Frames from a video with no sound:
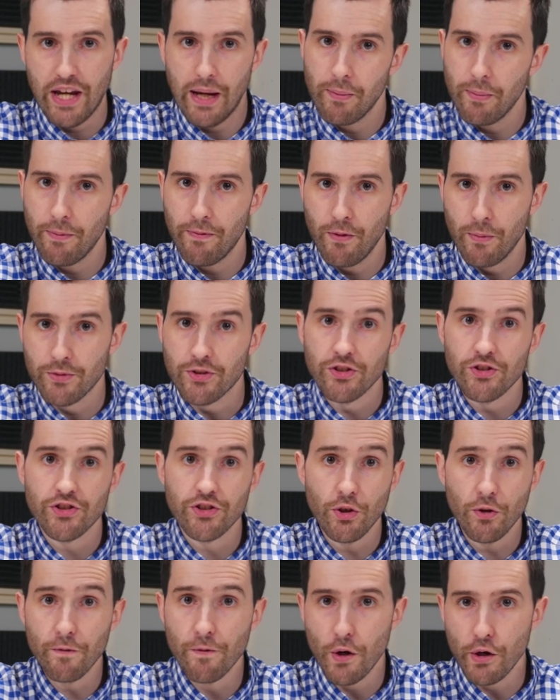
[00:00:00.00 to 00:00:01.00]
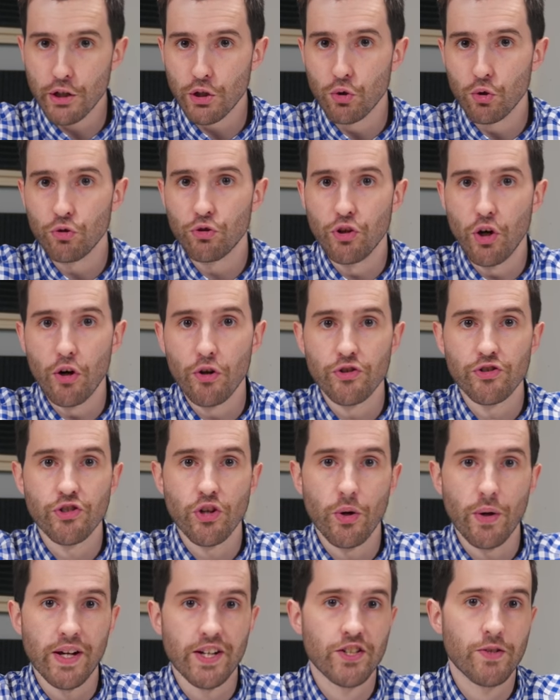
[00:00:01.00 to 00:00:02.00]
game performance is still very good though,
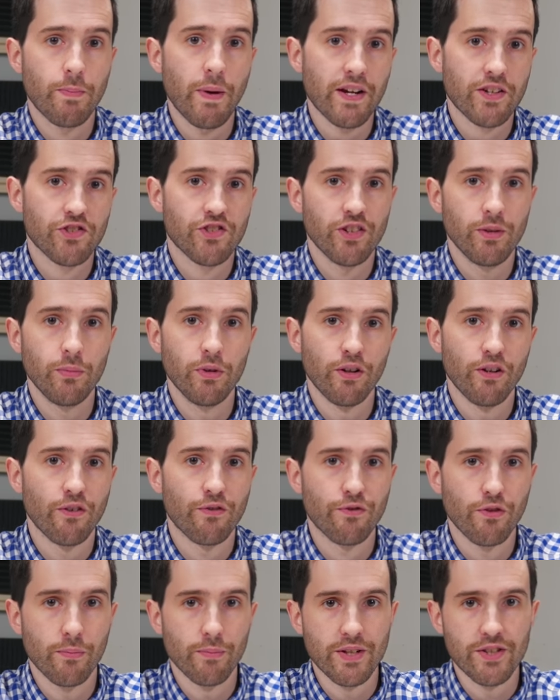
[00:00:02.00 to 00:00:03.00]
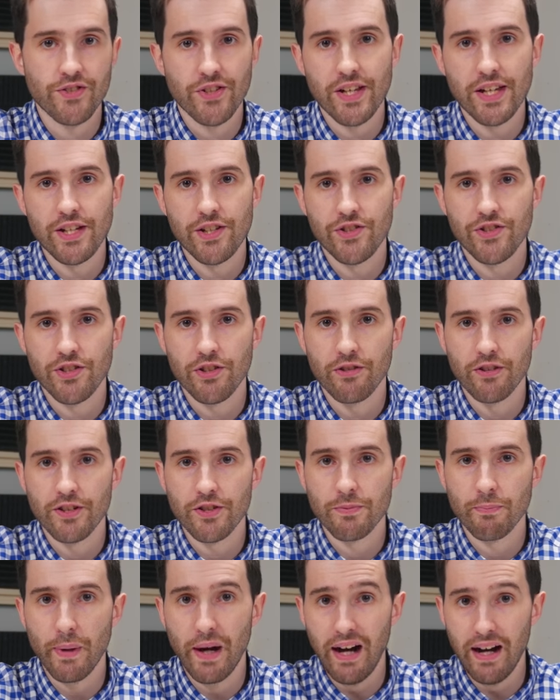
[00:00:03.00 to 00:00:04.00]
so expect similar from these E
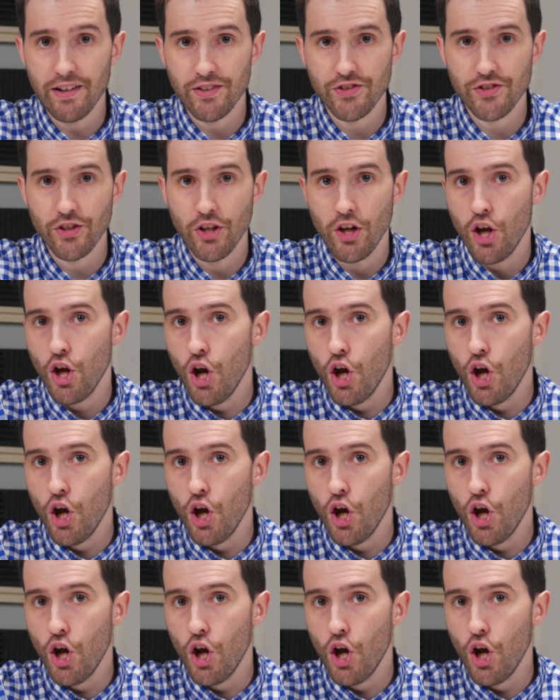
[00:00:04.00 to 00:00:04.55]
series parts.